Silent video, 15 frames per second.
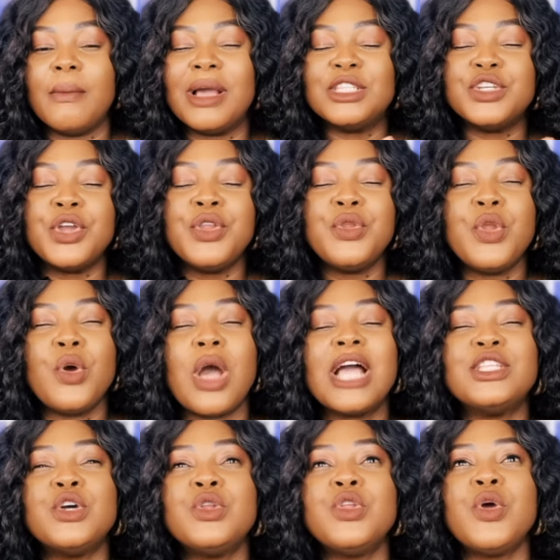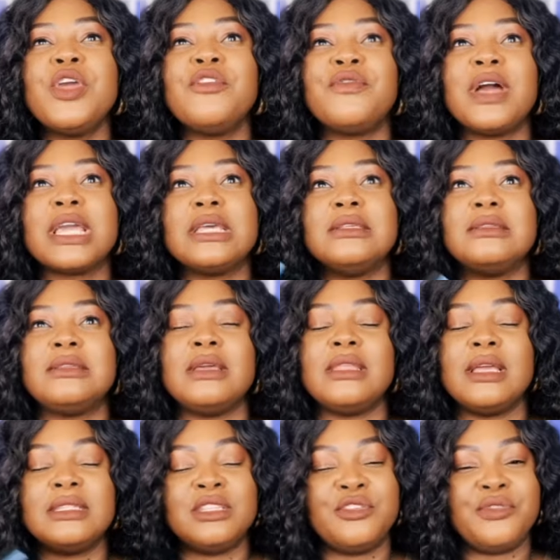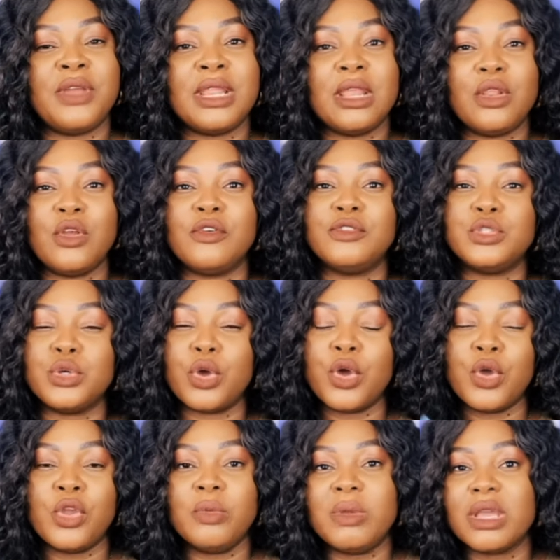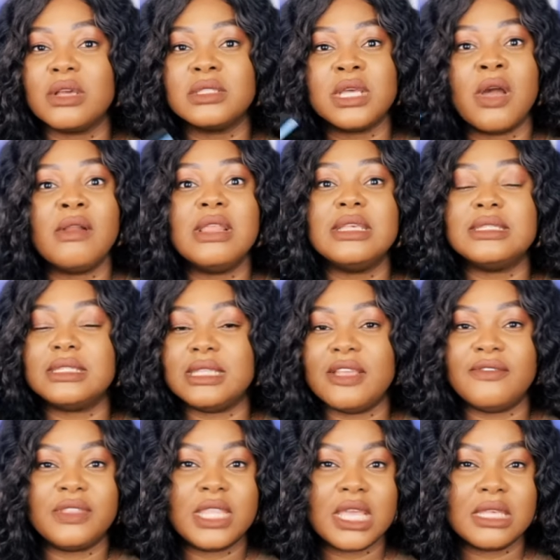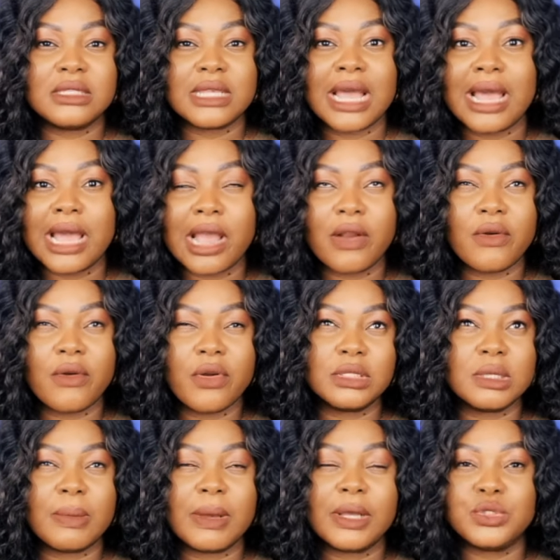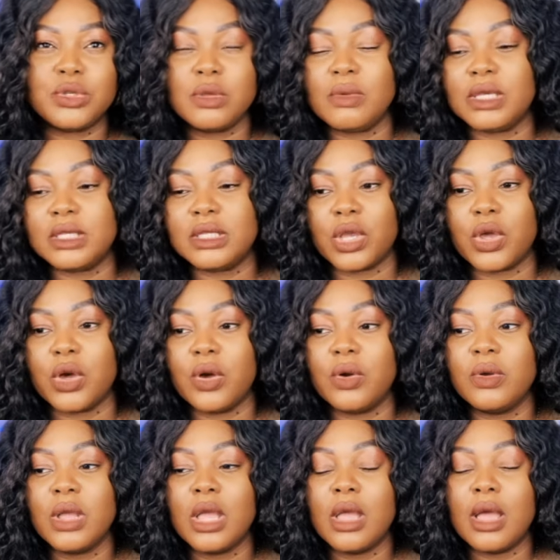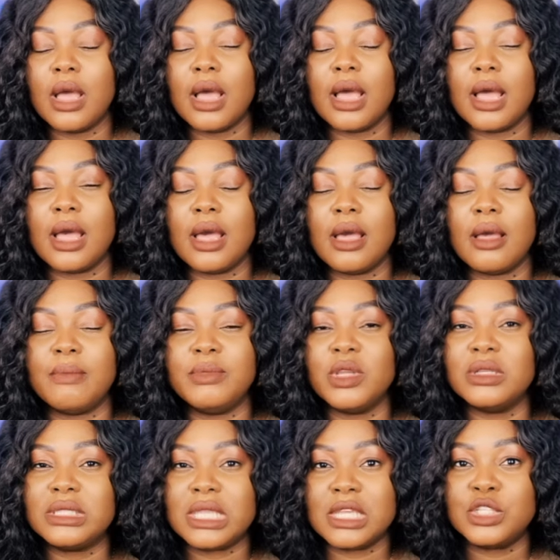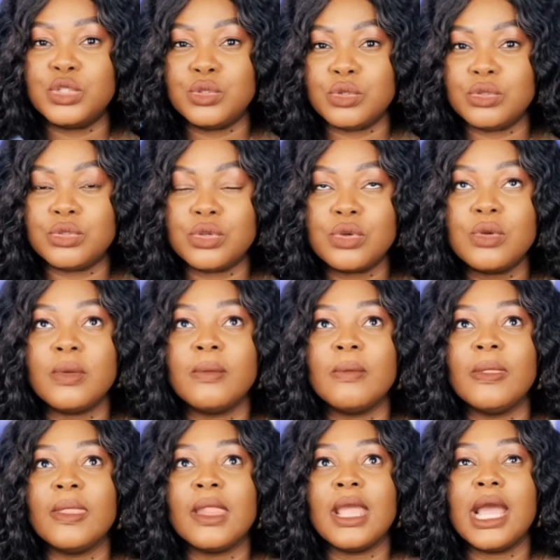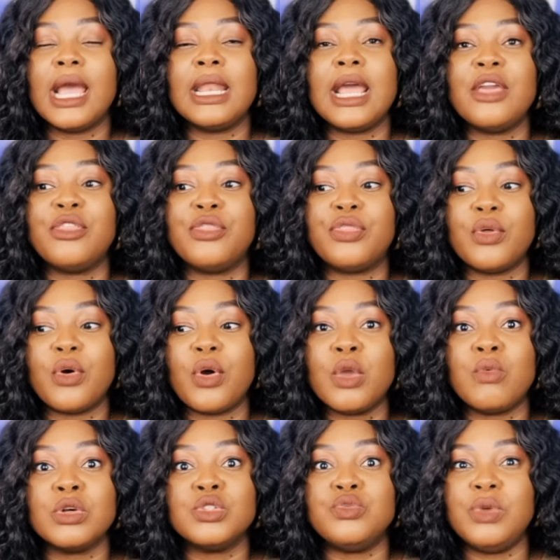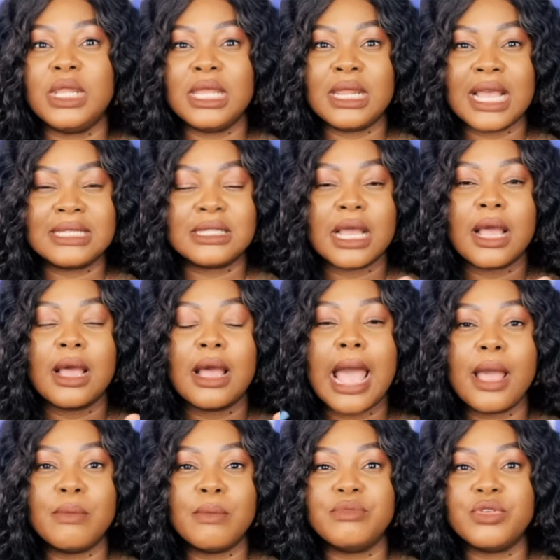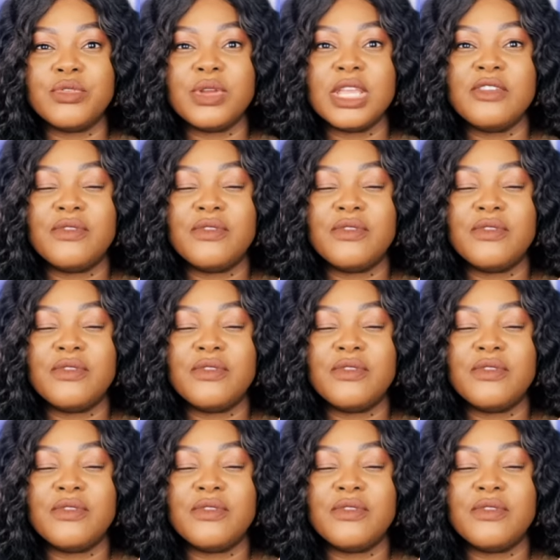don't know if I can say they're different enough to own, because I only sniffed this at Harrods about 2 weeks ago, not the Zuzu. and I thought it was really nice, like an ambery